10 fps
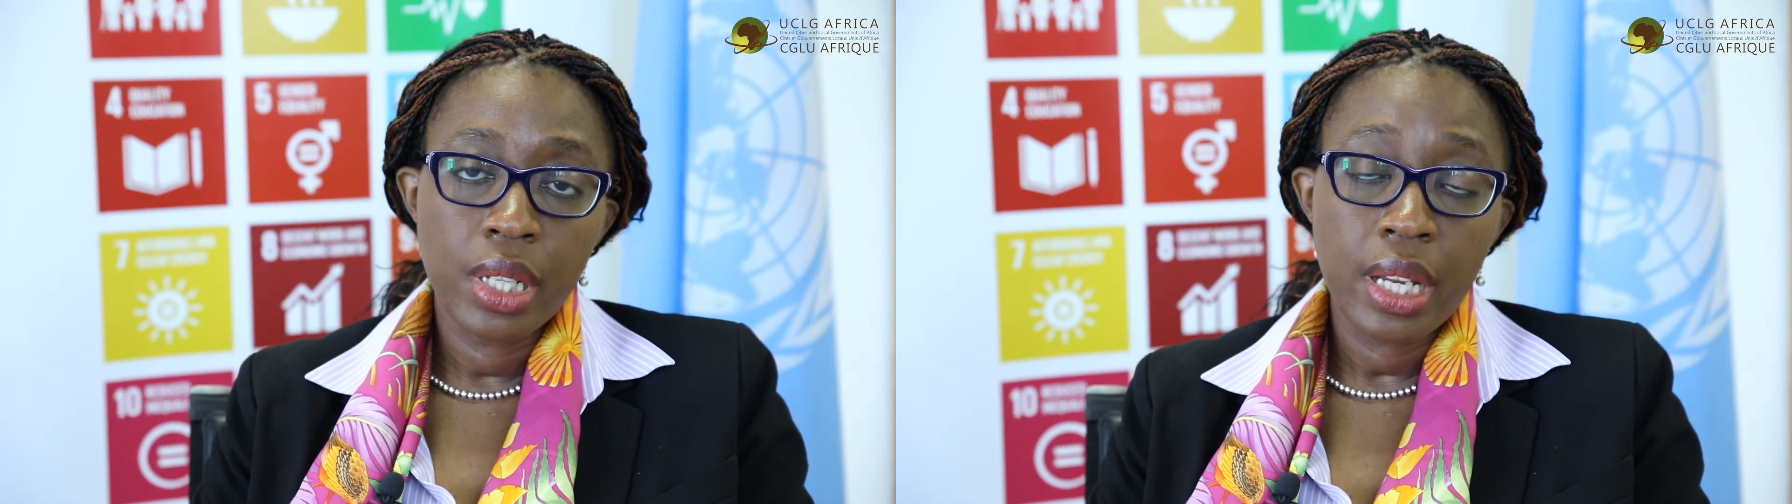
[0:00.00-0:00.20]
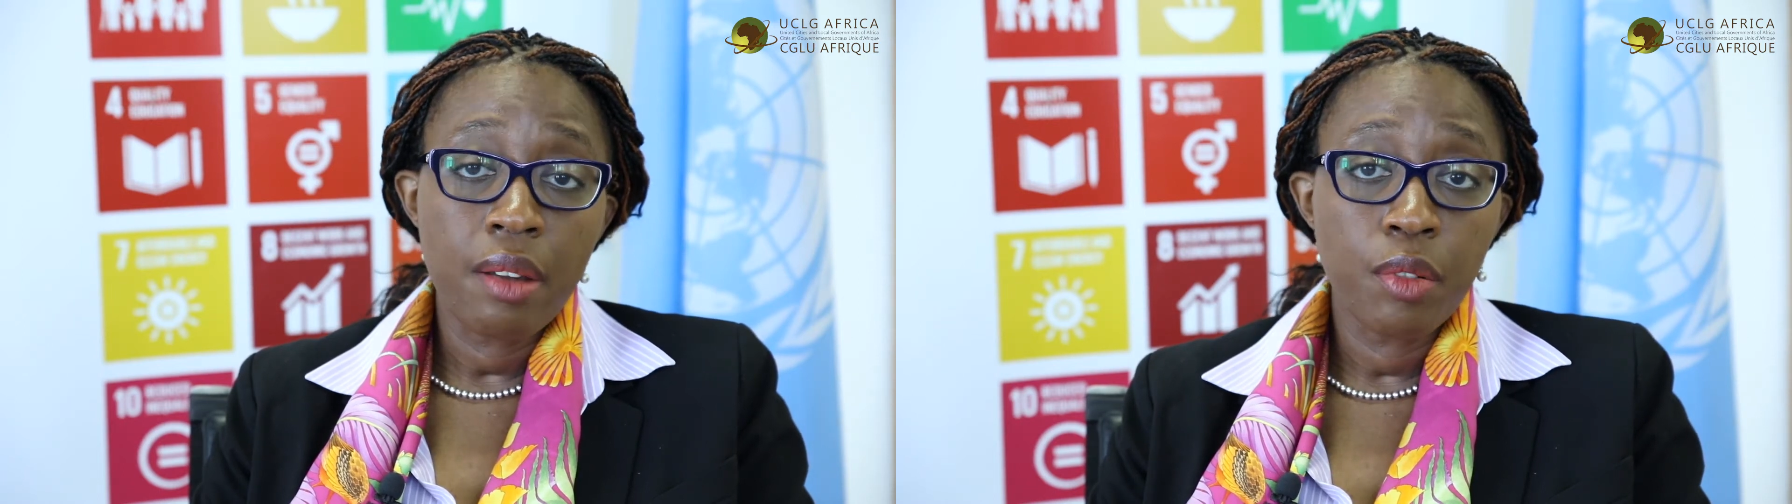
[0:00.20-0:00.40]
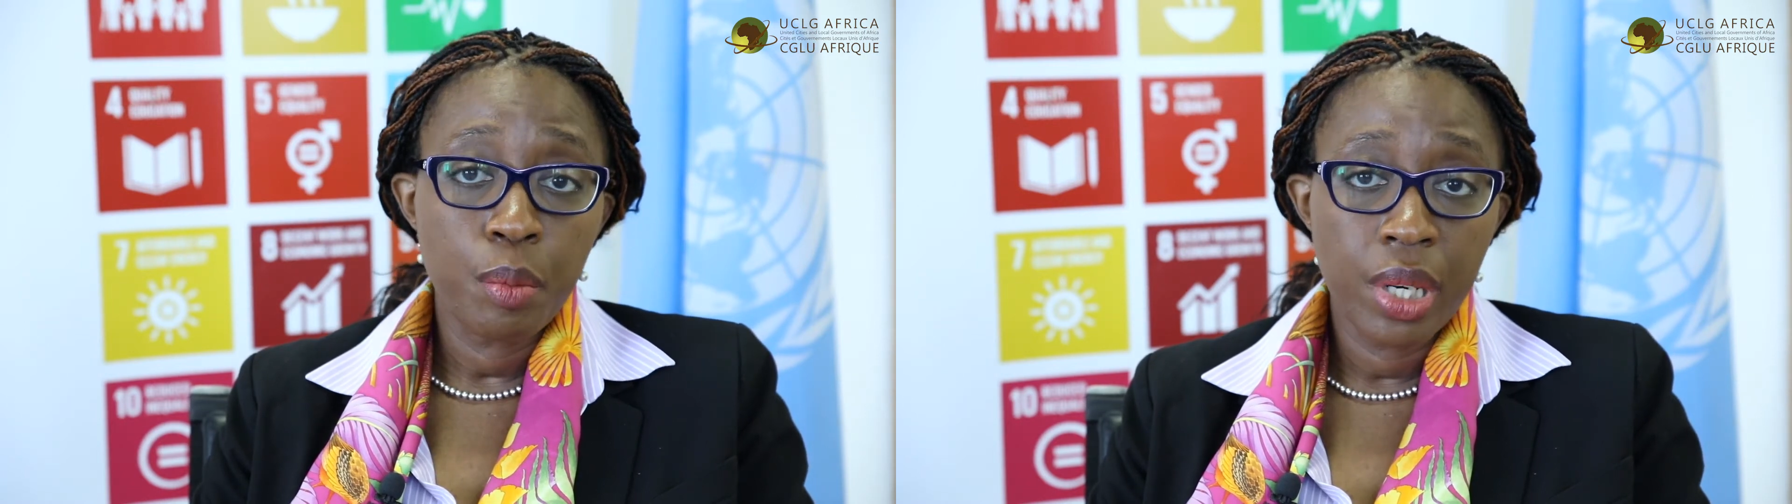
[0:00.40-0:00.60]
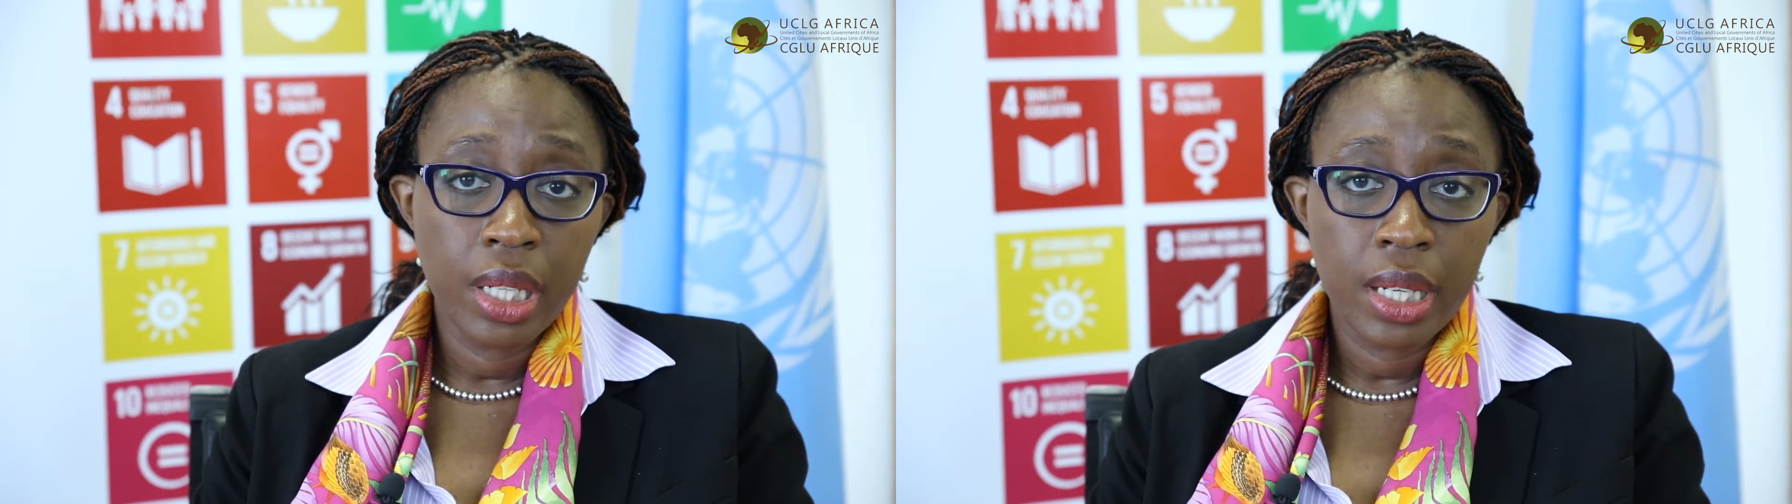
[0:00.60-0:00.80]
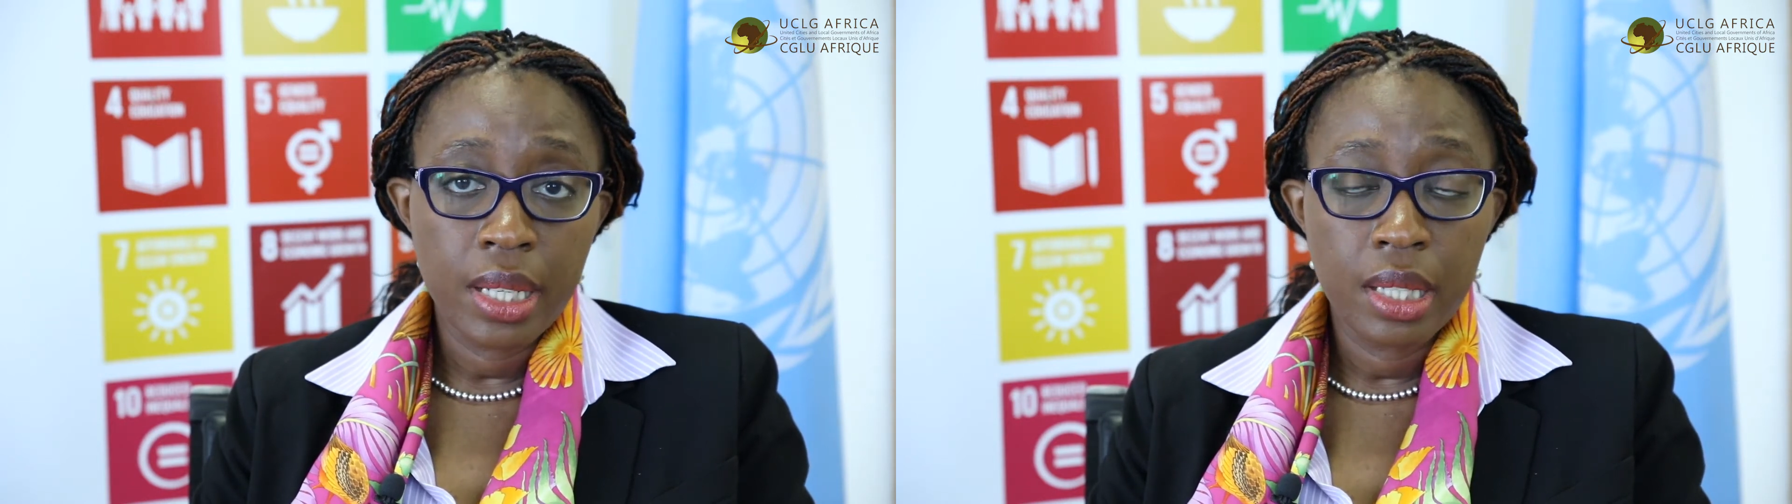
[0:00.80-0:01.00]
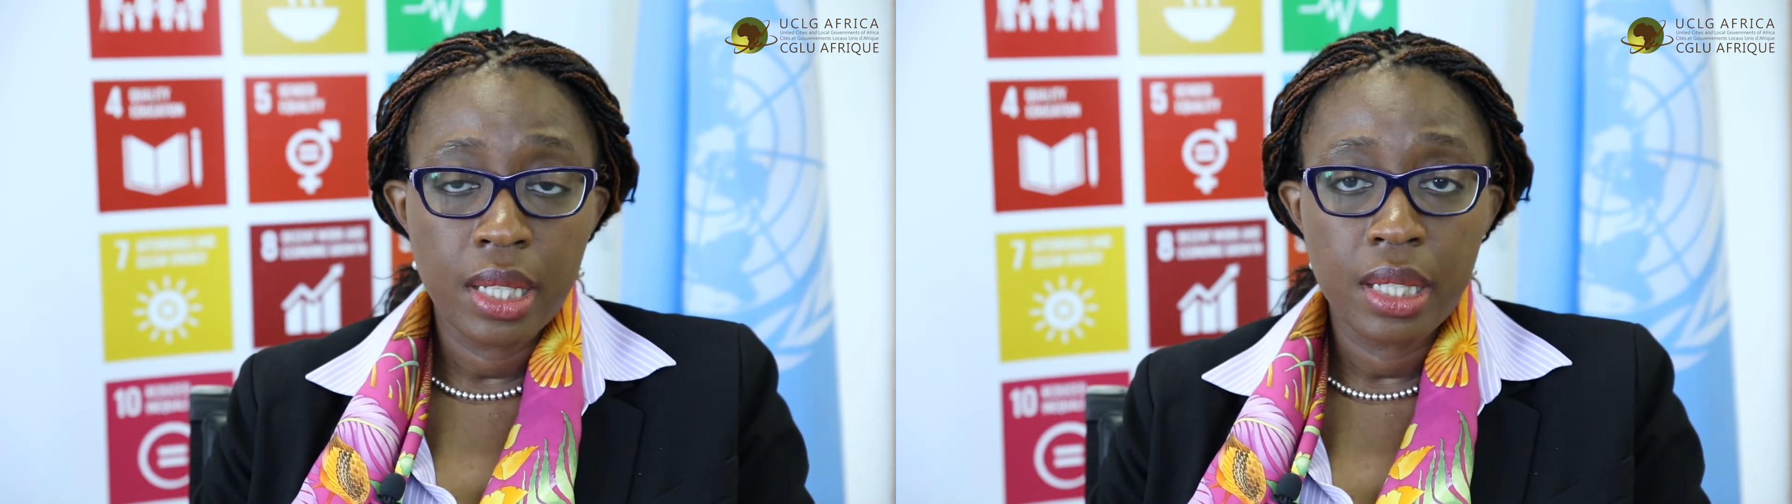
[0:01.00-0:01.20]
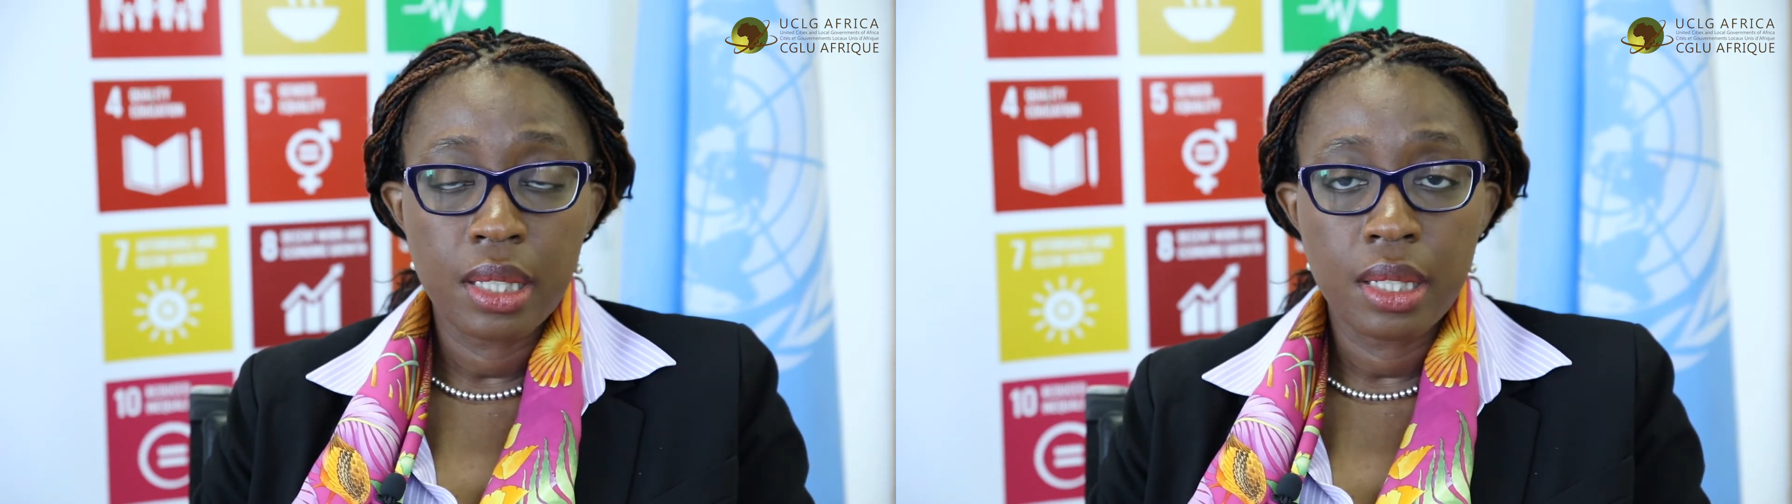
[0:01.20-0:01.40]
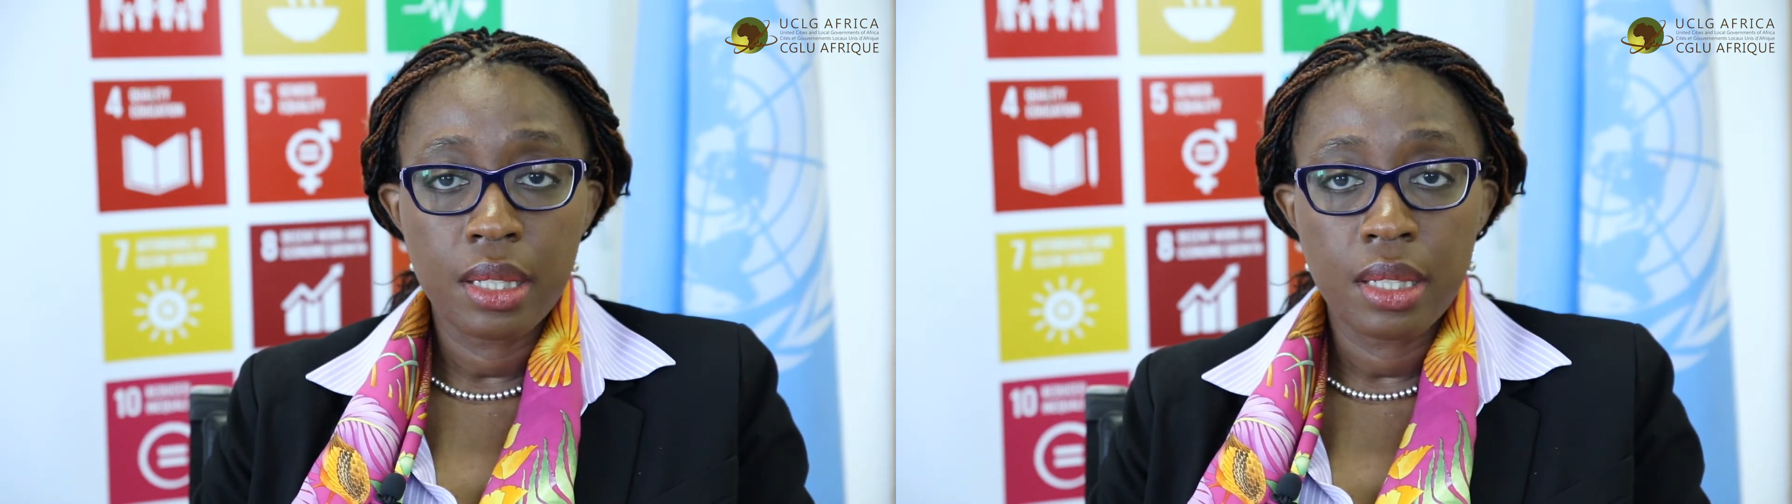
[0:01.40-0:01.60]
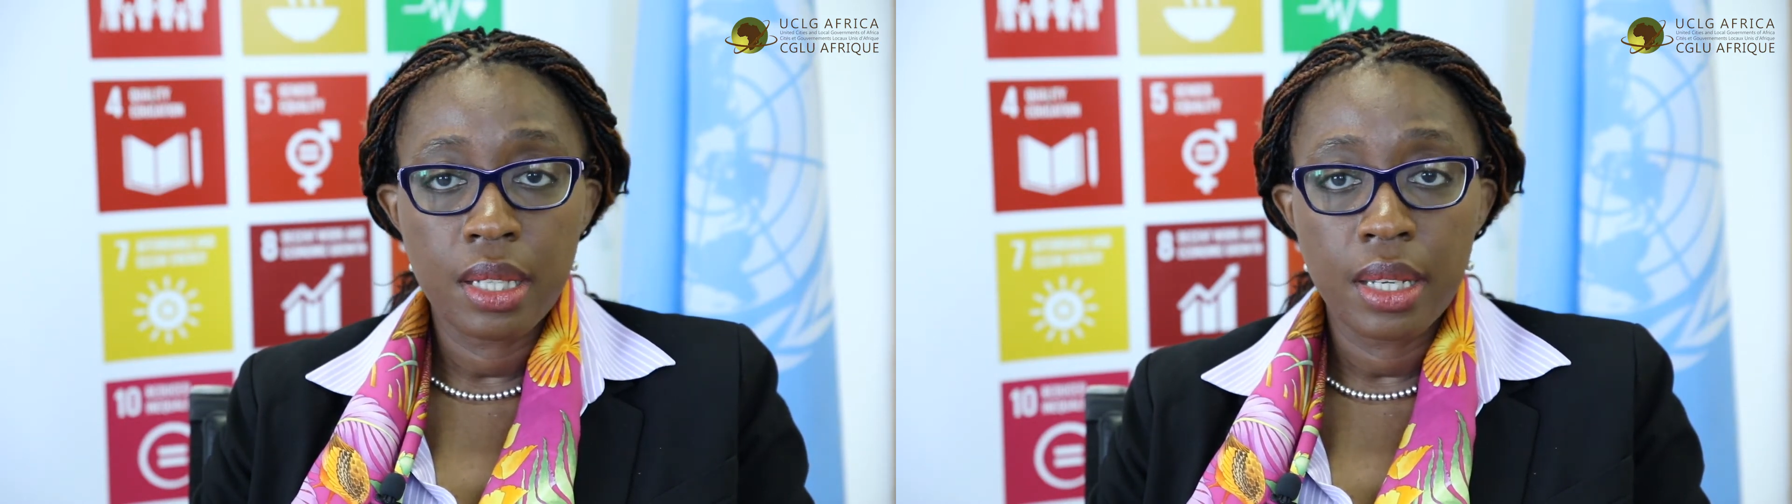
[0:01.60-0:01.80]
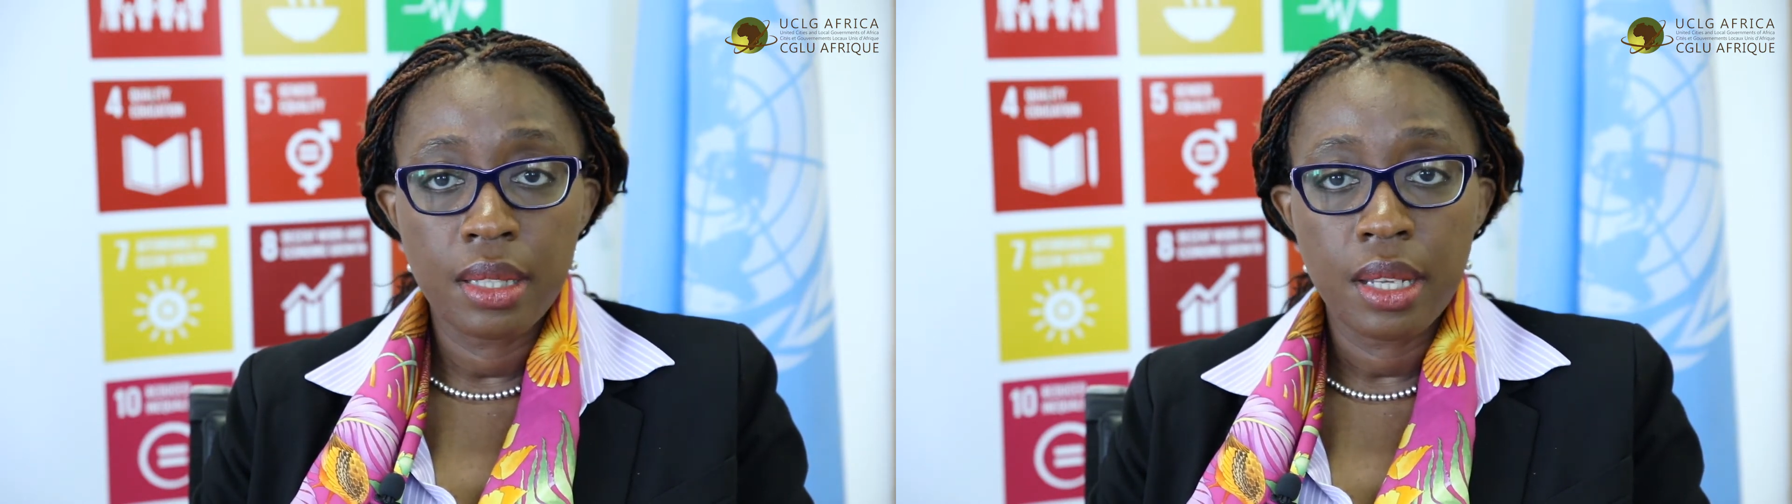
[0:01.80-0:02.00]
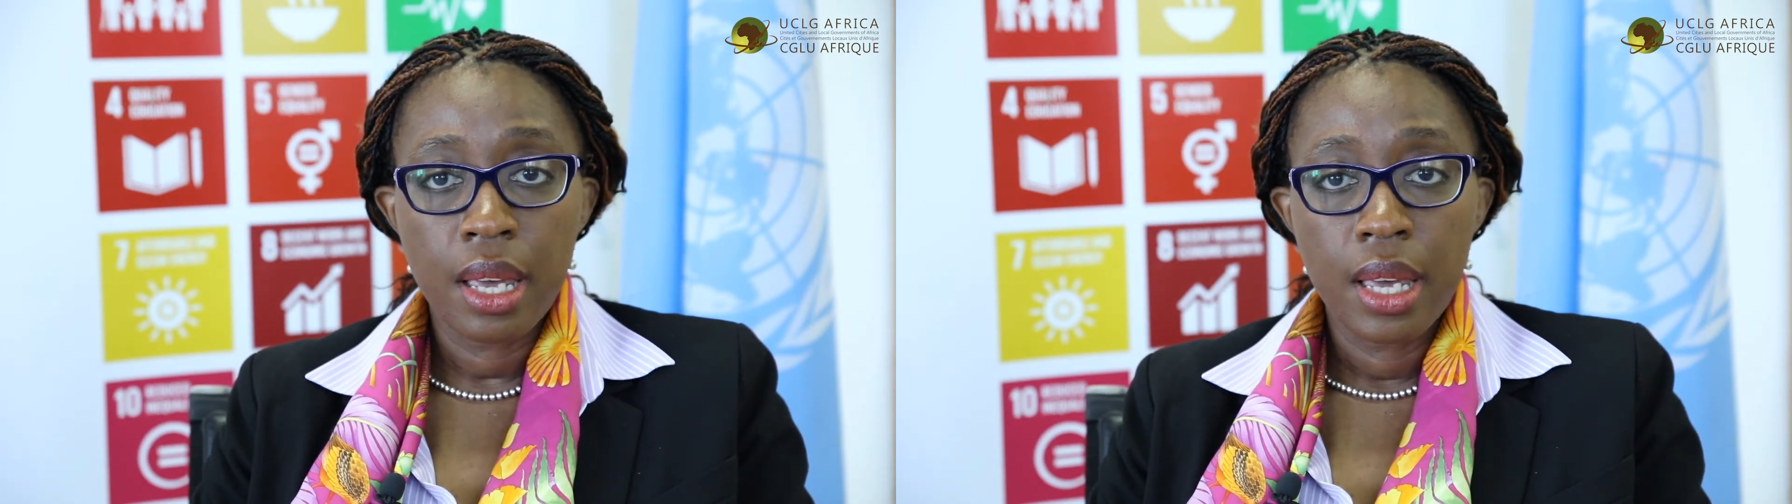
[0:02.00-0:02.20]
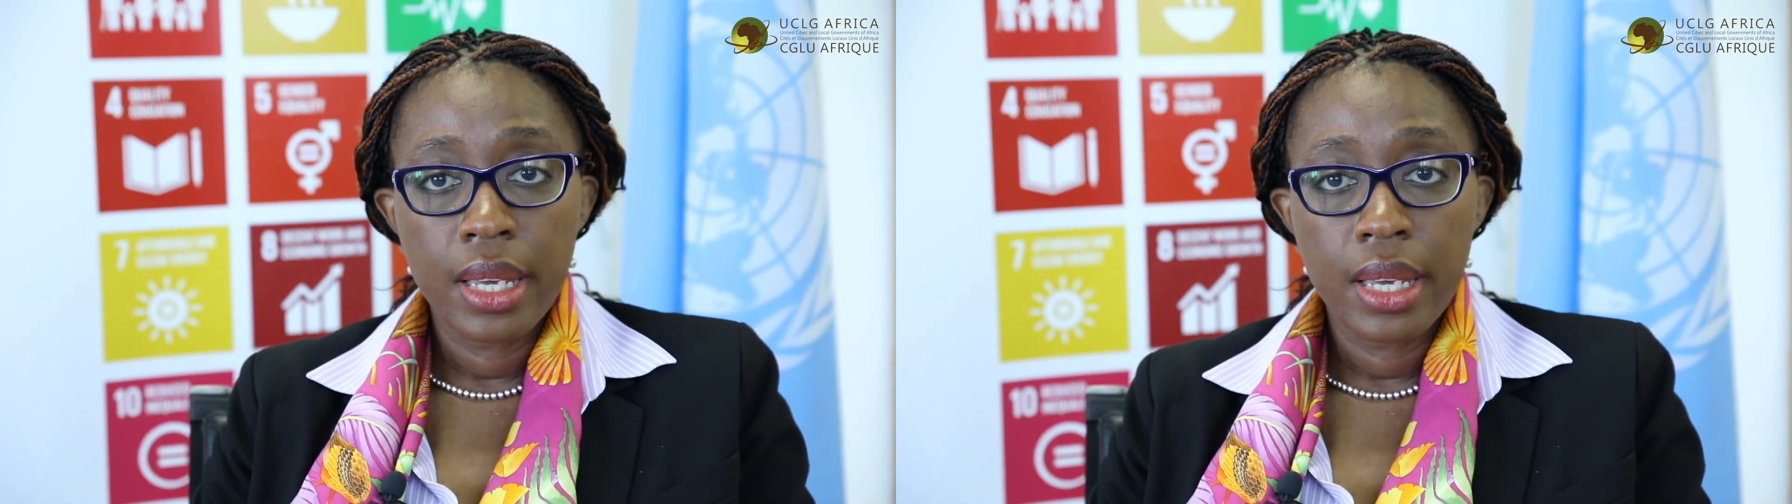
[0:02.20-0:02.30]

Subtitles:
that everybody, as the SDG says,